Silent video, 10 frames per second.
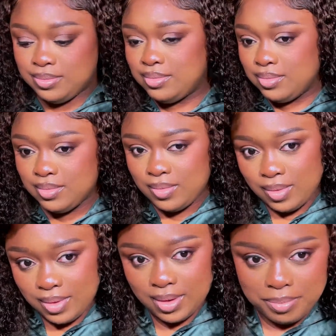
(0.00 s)
band,
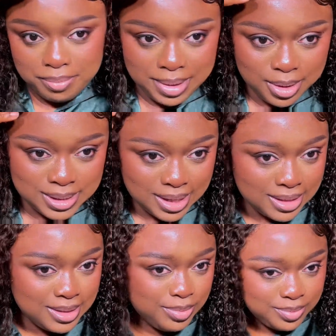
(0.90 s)
and this is it.
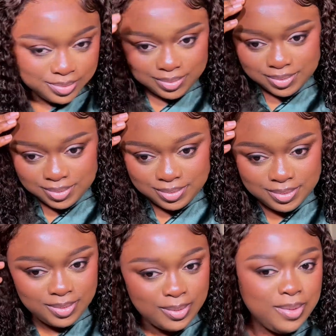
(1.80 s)

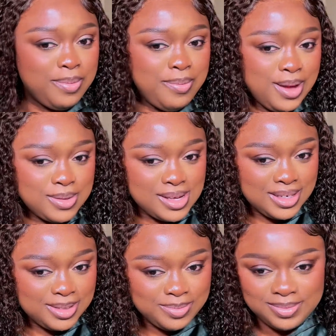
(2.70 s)
The lace
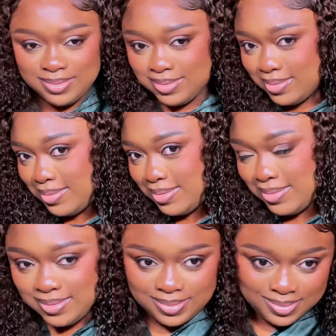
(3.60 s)
is
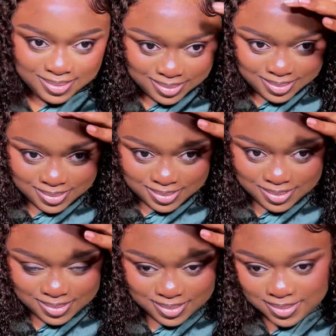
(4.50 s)
nowhere to
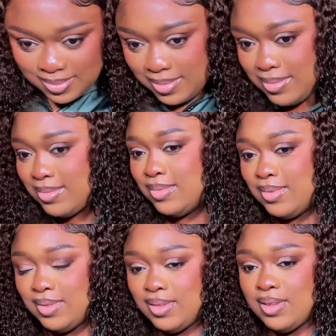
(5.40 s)
be found.
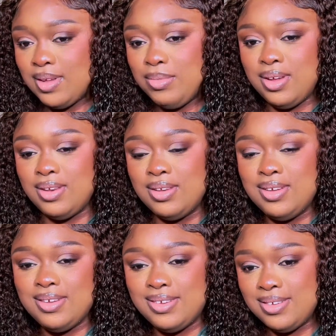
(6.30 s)

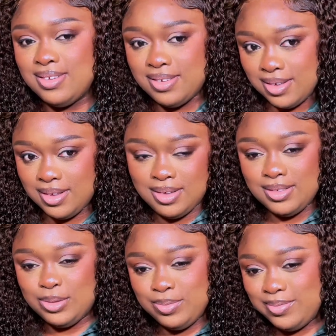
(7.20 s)
Exactly. And that